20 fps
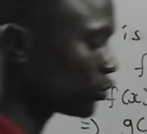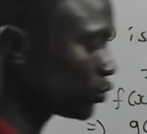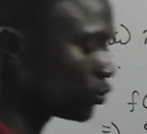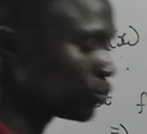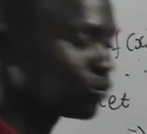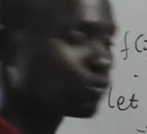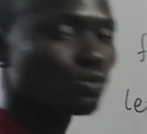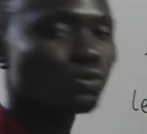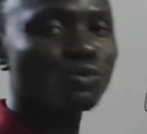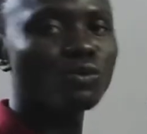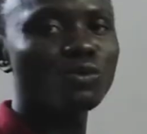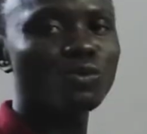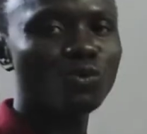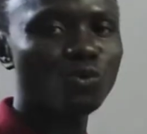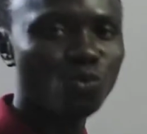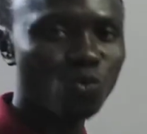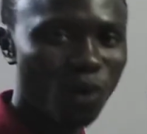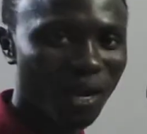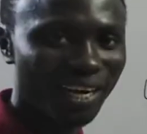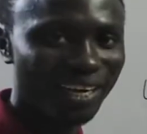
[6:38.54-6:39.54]
to
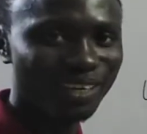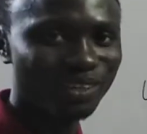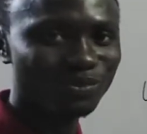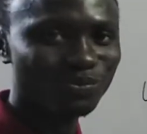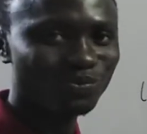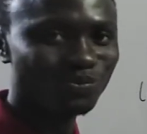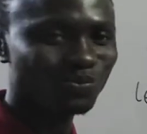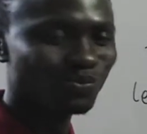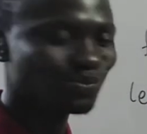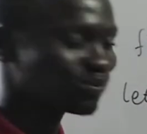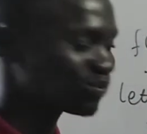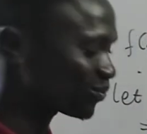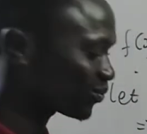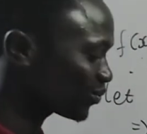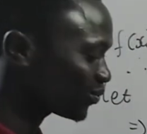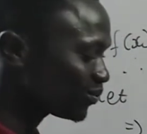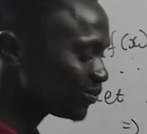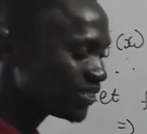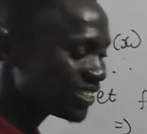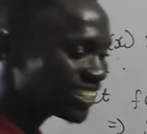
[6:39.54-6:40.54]
1.
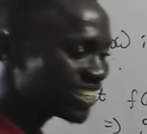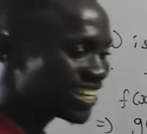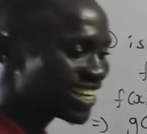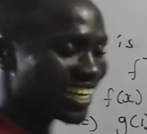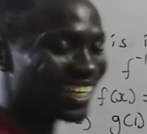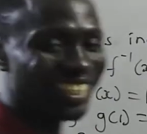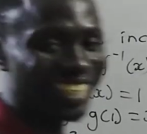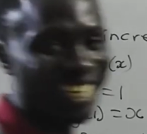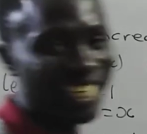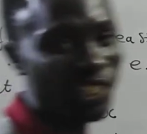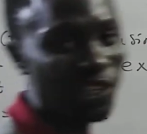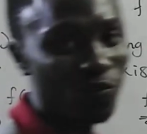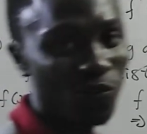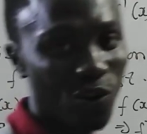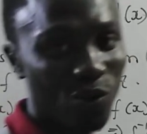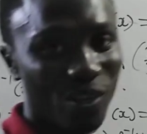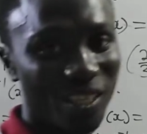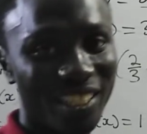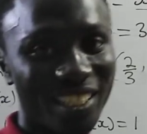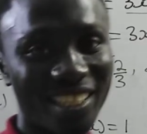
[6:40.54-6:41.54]
Thank you for
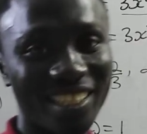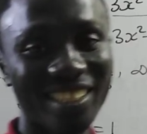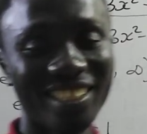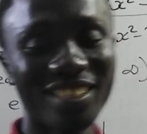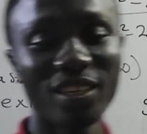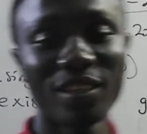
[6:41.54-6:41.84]
watching.